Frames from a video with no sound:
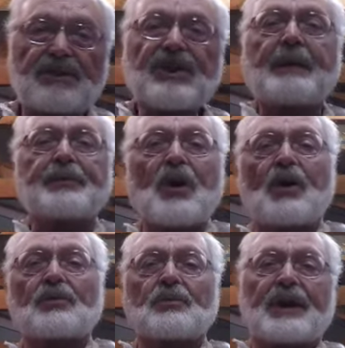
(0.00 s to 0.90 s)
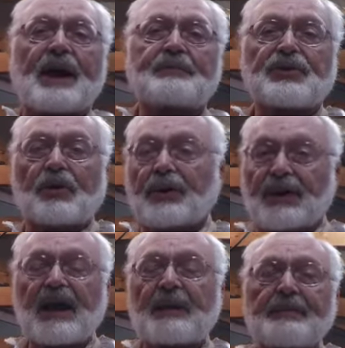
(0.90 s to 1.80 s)
shop coat when I'm turning
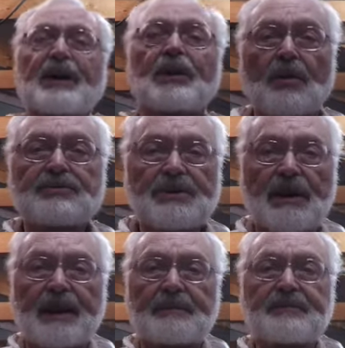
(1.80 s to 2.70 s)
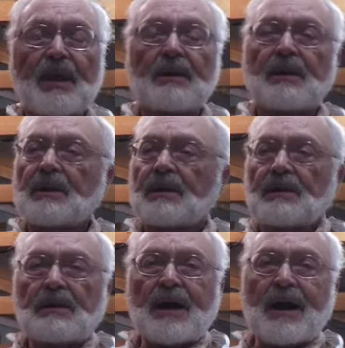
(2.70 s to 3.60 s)
to keep my clothes clean.
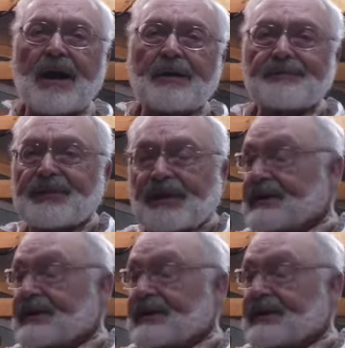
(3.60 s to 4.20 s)
The